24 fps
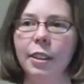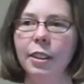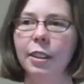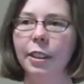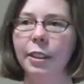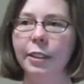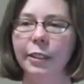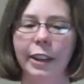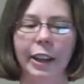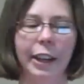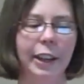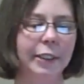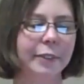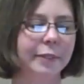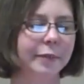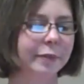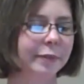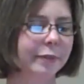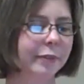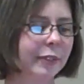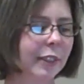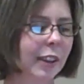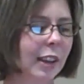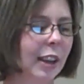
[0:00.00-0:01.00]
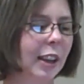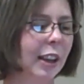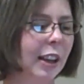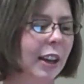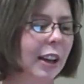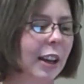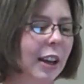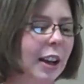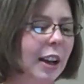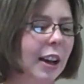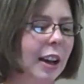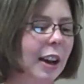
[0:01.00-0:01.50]
All right.
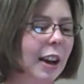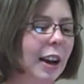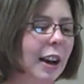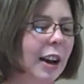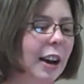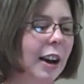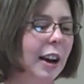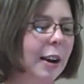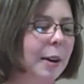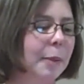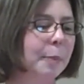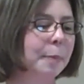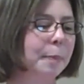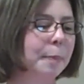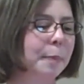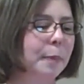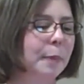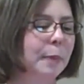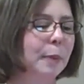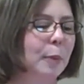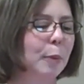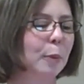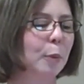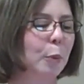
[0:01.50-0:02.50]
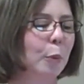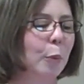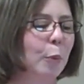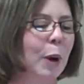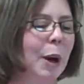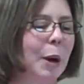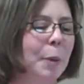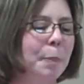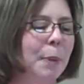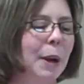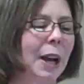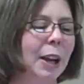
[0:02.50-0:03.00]
Um,
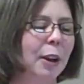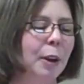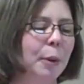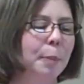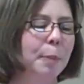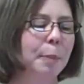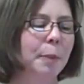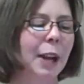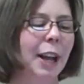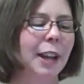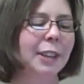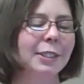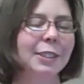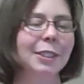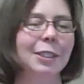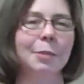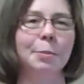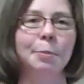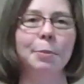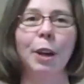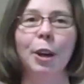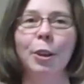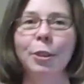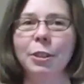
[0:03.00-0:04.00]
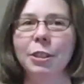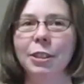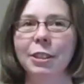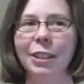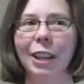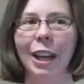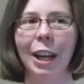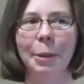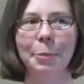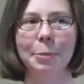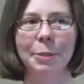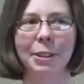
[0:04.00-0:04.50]
where custom post
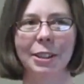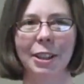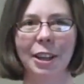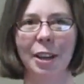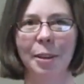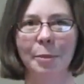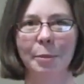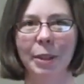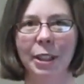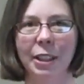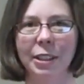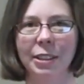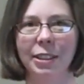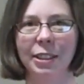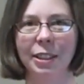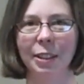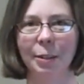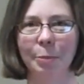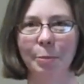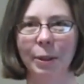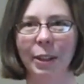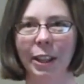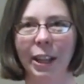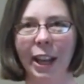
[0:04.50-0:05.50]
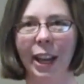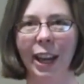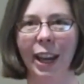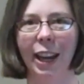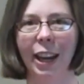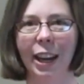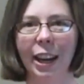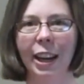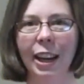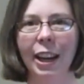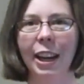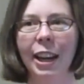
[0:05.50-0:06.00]
types come into
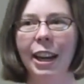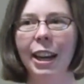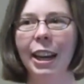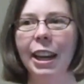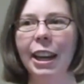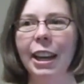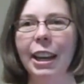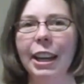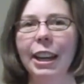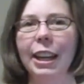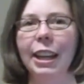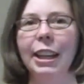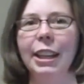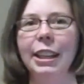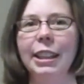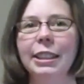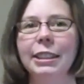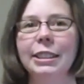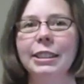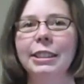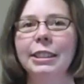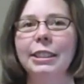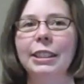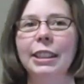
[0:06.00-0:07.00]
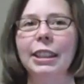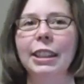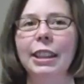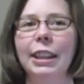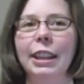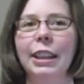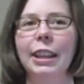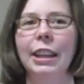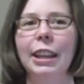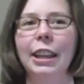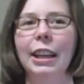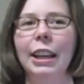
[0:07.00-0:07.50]
play is
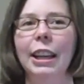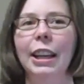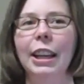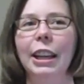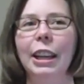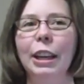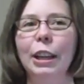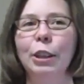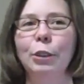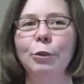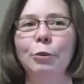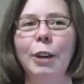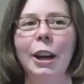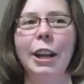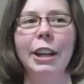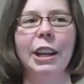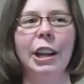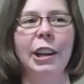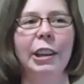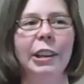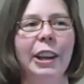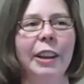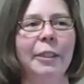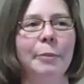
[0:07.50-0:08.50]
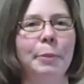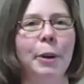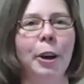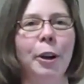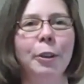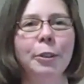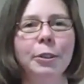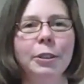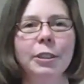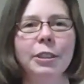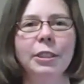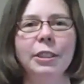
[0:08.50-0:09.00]
right now you have
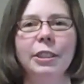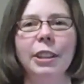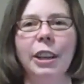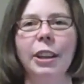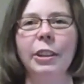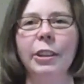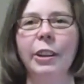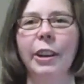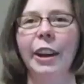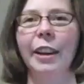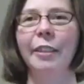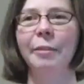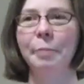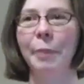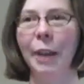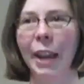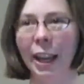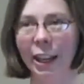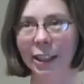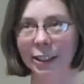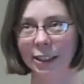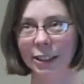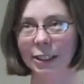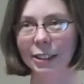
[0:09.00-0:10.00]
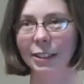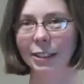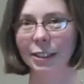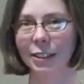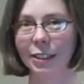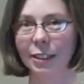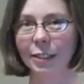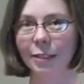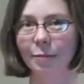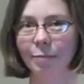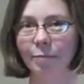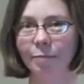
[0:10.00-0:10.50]
posts and you have pages.
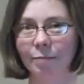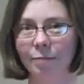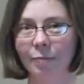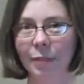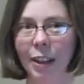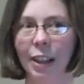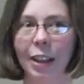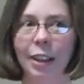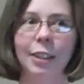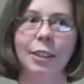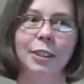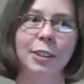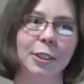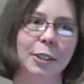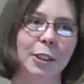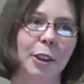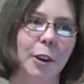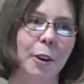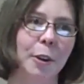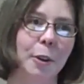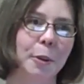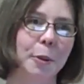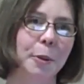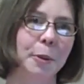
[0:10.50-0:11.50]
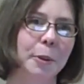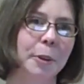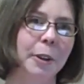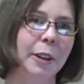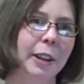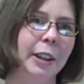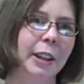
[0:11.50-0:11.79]
So